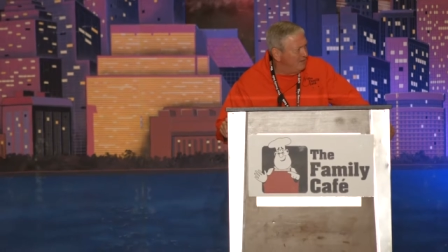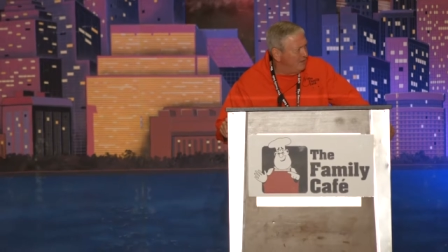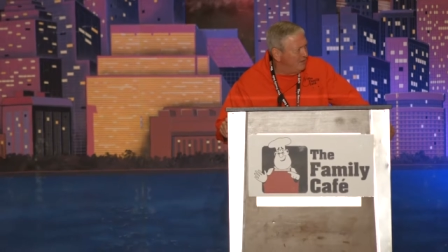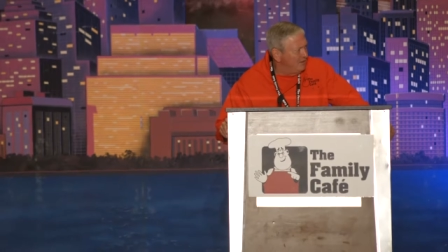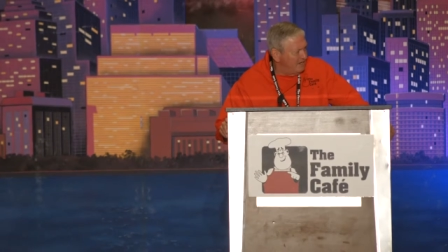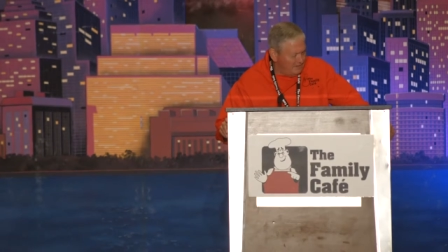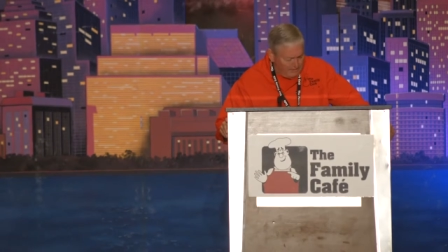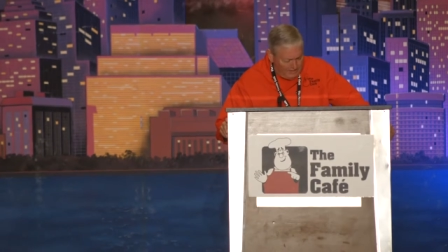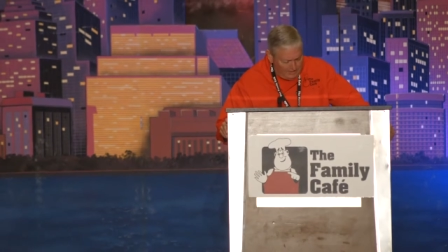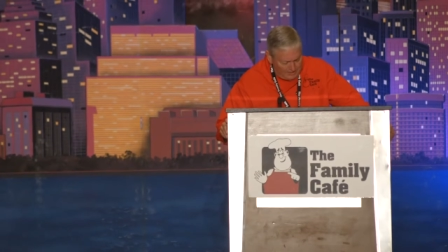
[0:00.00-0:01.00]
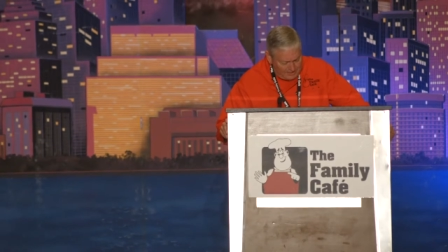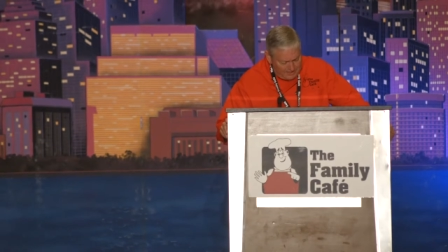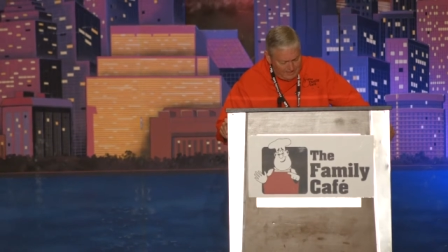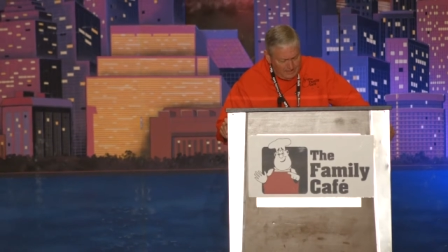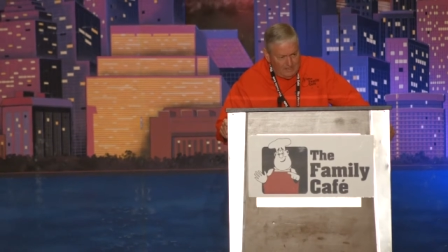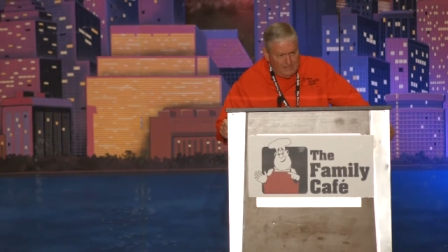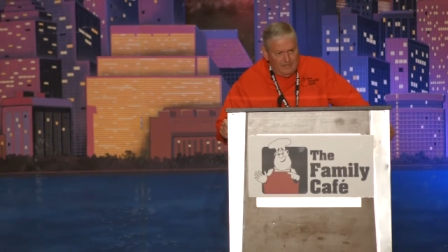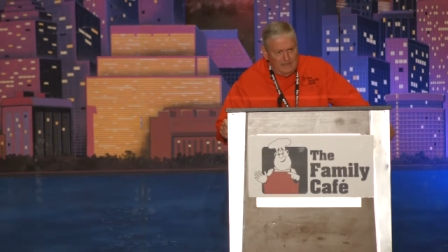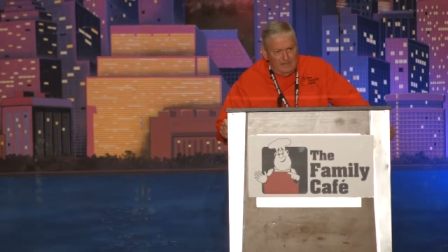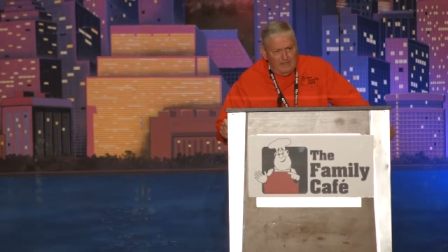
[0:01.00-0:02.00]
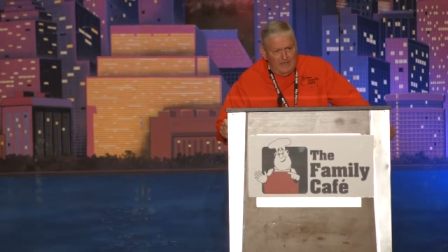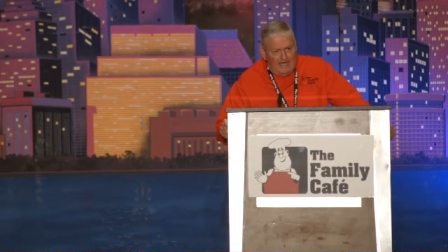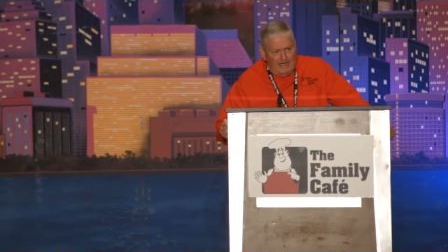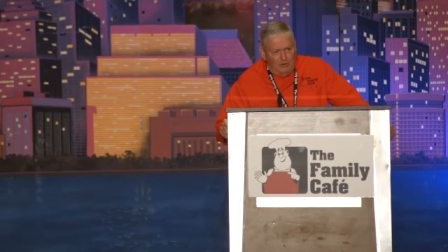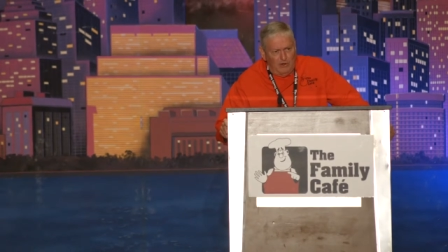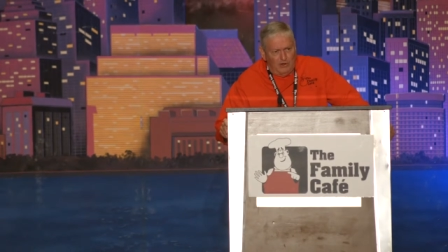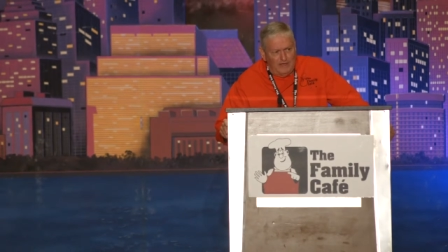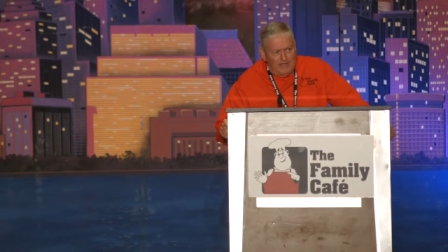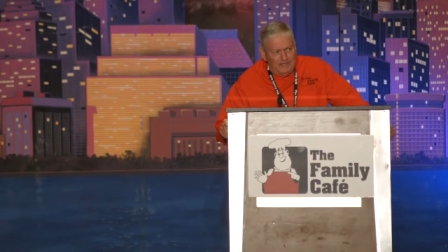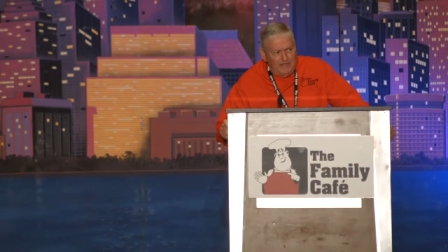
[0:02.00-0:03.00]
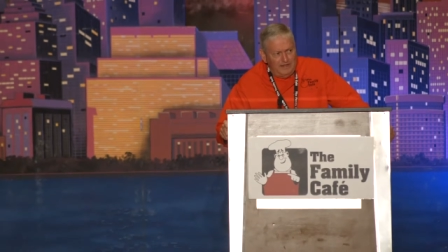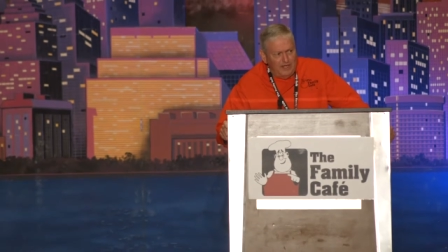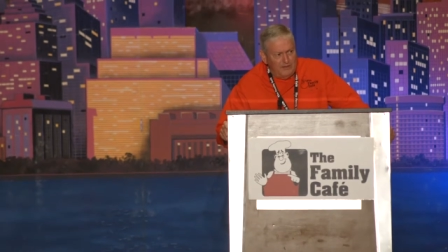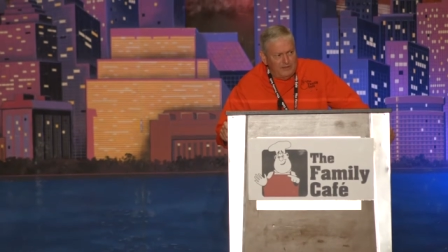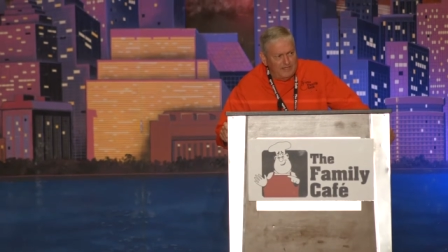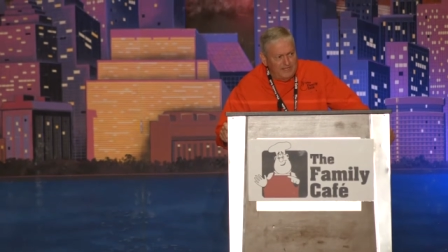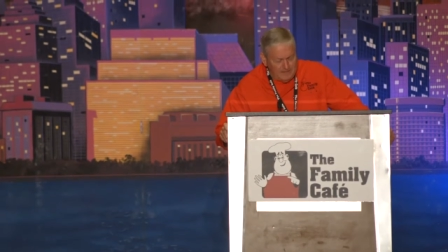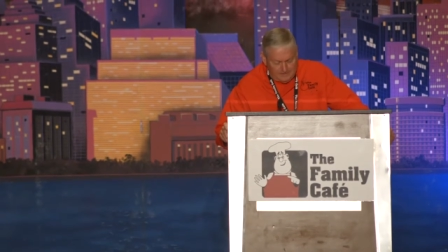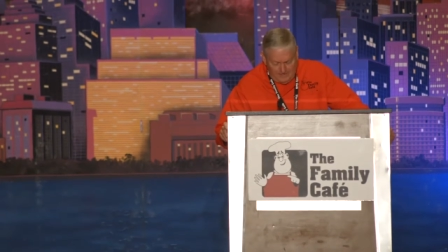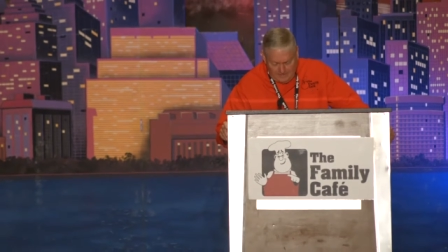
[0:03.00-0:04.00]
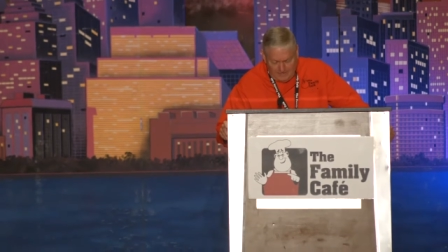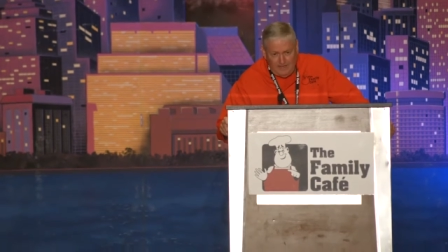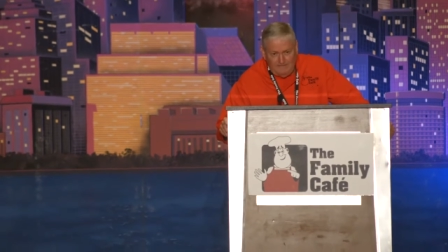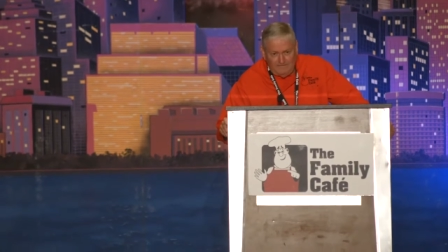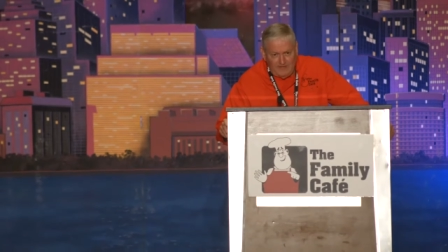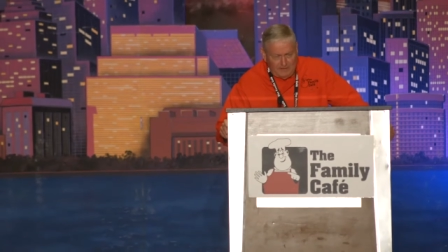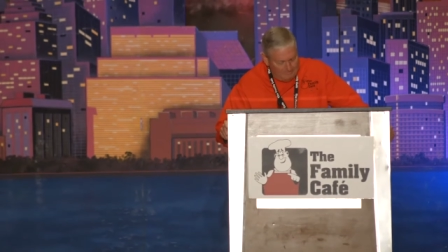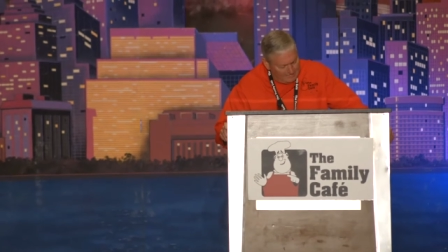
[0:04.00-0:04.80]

to introduce our uh, keynote to kick this event,